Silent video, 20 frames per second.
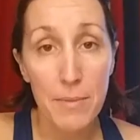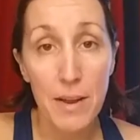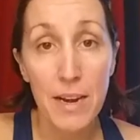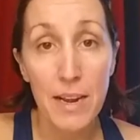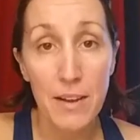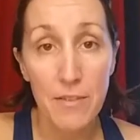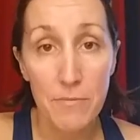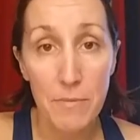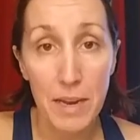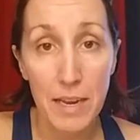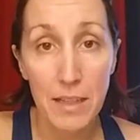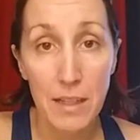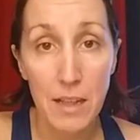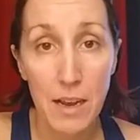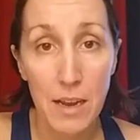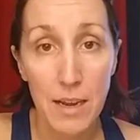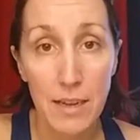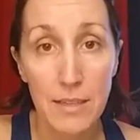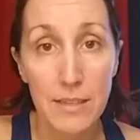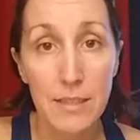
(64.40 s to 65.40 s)
many of my
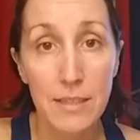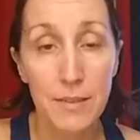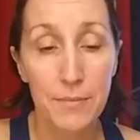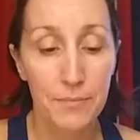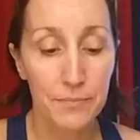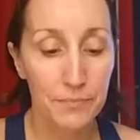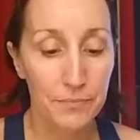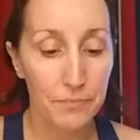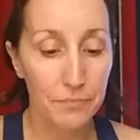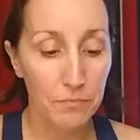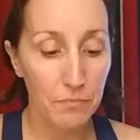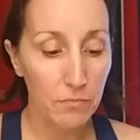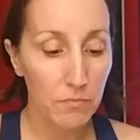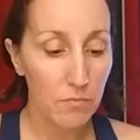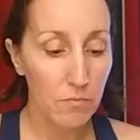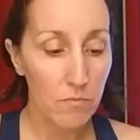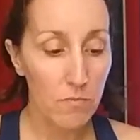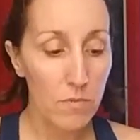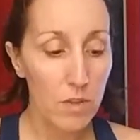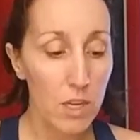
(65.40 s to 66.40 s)
clients.
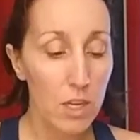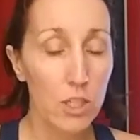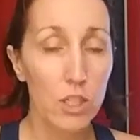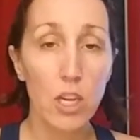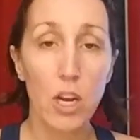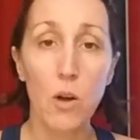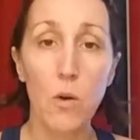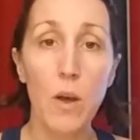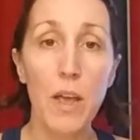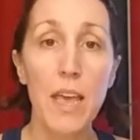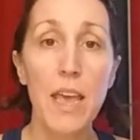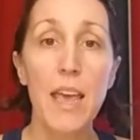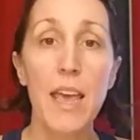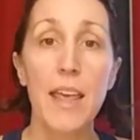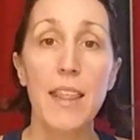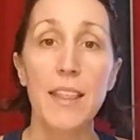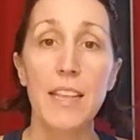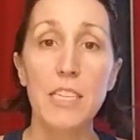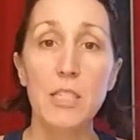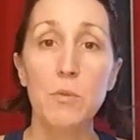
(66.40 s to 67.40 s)
So
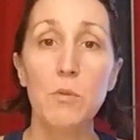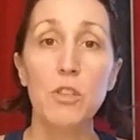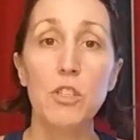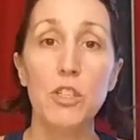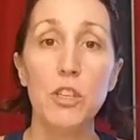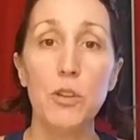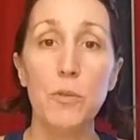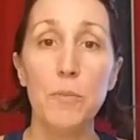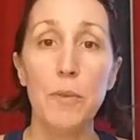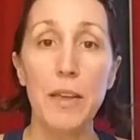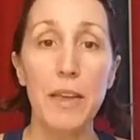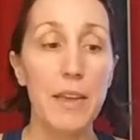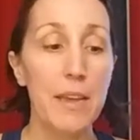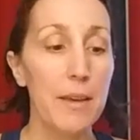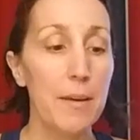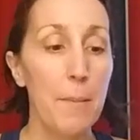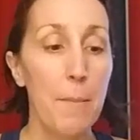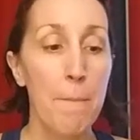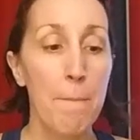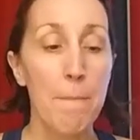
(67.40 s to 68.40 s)
this will soon
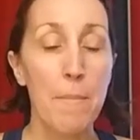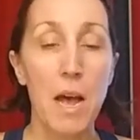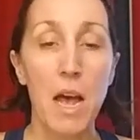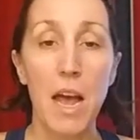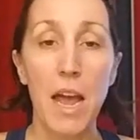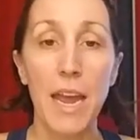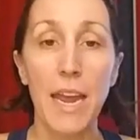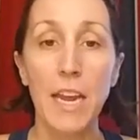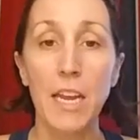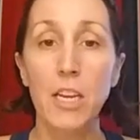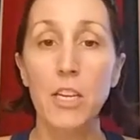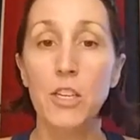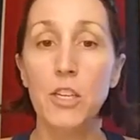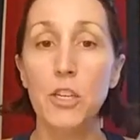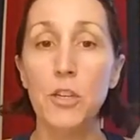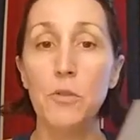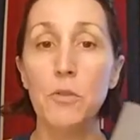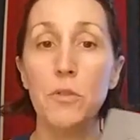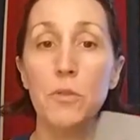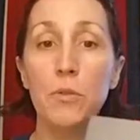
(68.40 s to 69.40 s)
be my
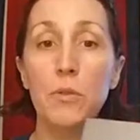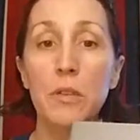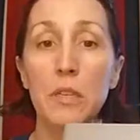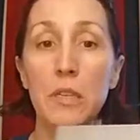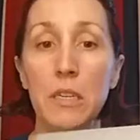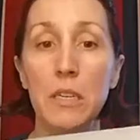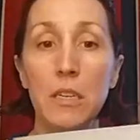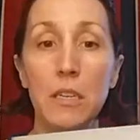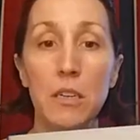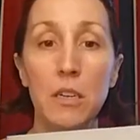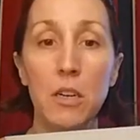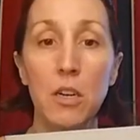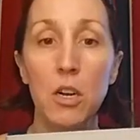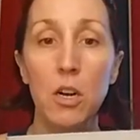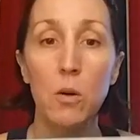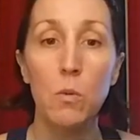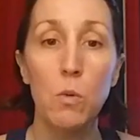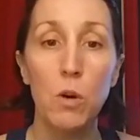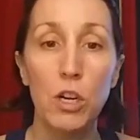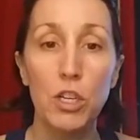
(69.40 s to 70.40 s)
new
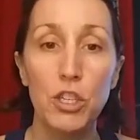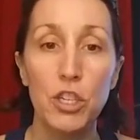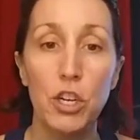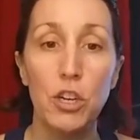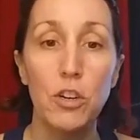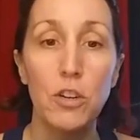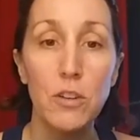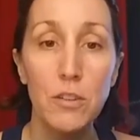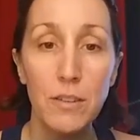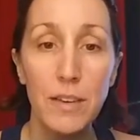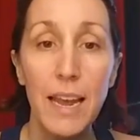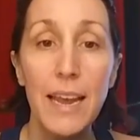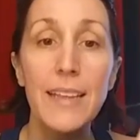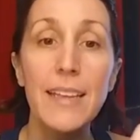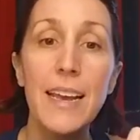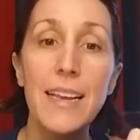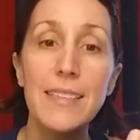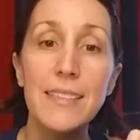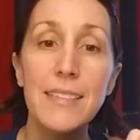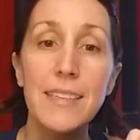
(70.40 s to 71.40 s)
work journal.
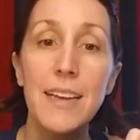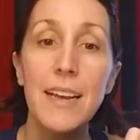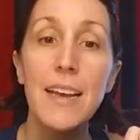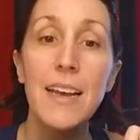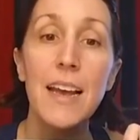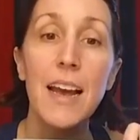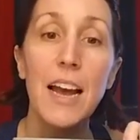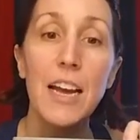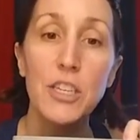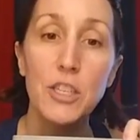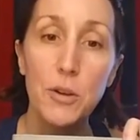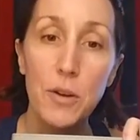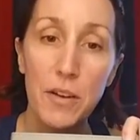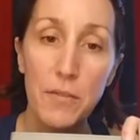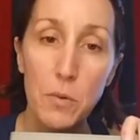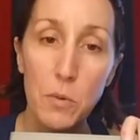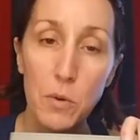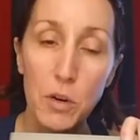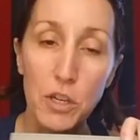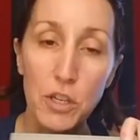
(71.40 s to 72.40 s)
And yes, I do
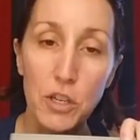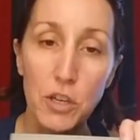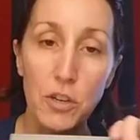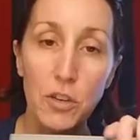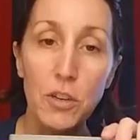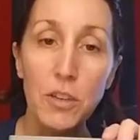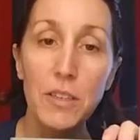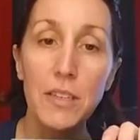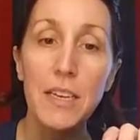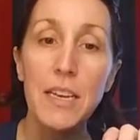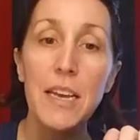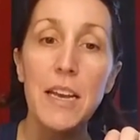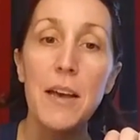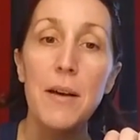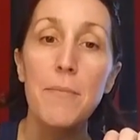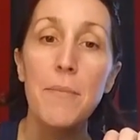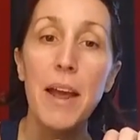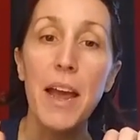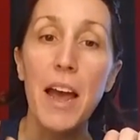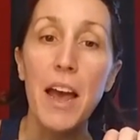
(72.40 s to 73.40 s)
have a work journal.
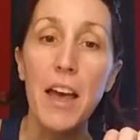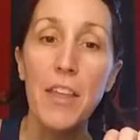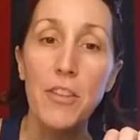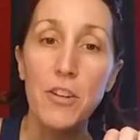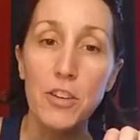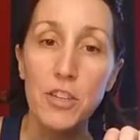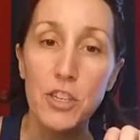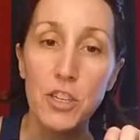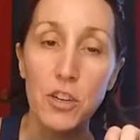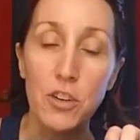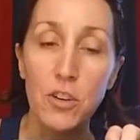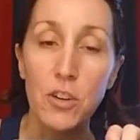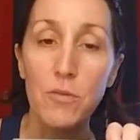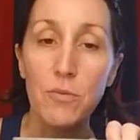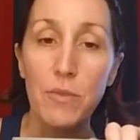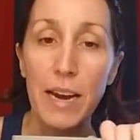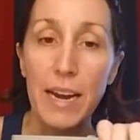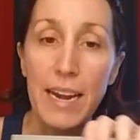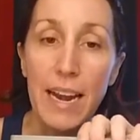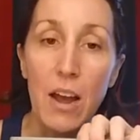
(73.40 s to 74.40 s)
My other journal,
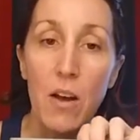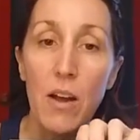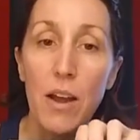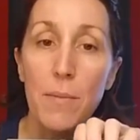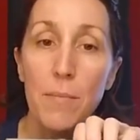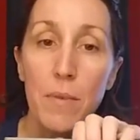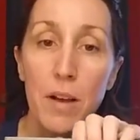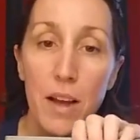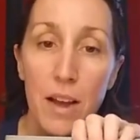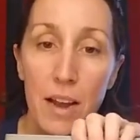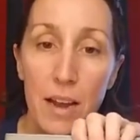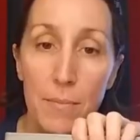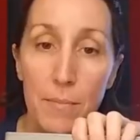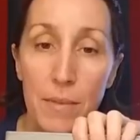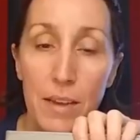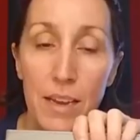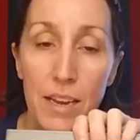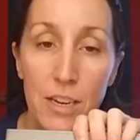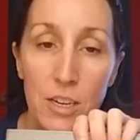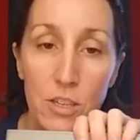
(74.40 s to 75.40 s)
right now
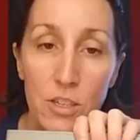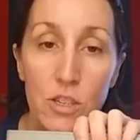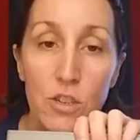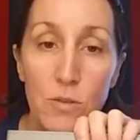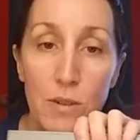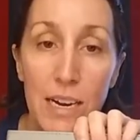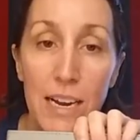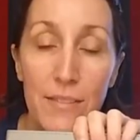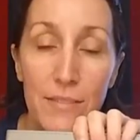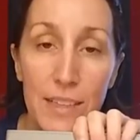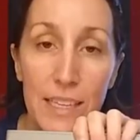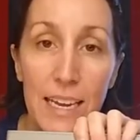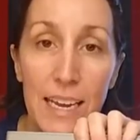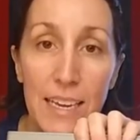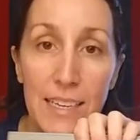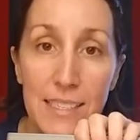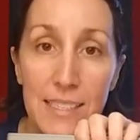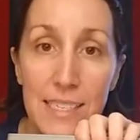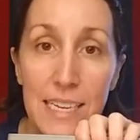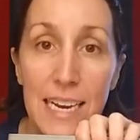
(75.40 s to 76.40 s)
I'm in
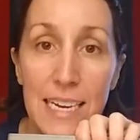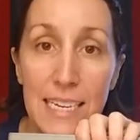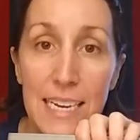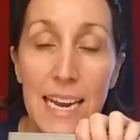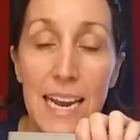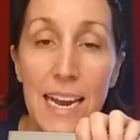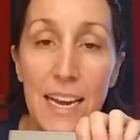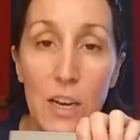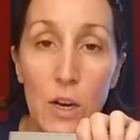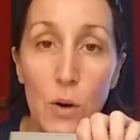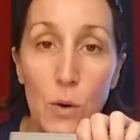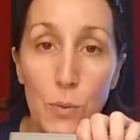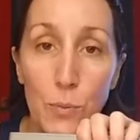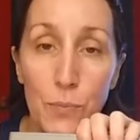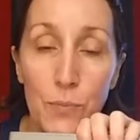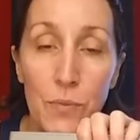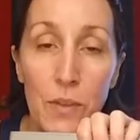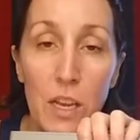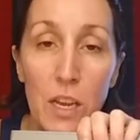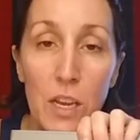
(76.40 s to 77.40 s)
traveling San Diego,